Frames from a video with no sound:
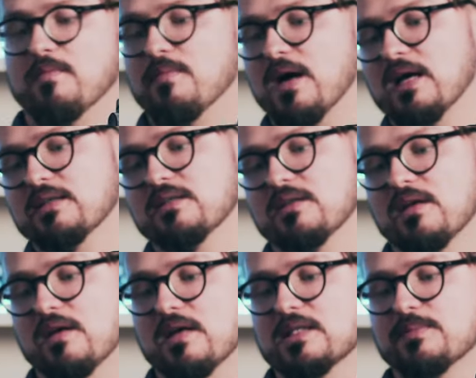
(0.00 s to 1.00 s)
but
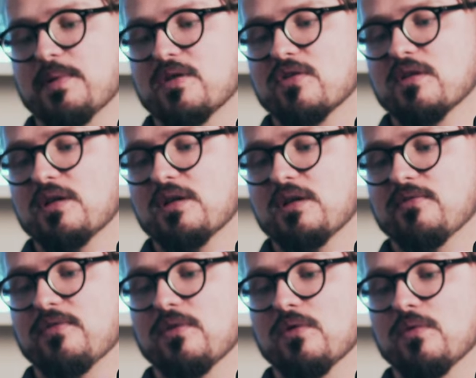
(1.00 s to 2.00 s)
especially
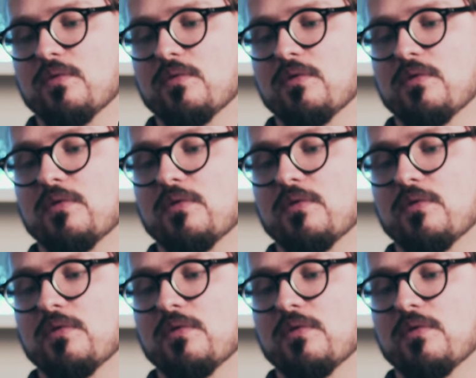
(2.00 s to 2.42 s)
if you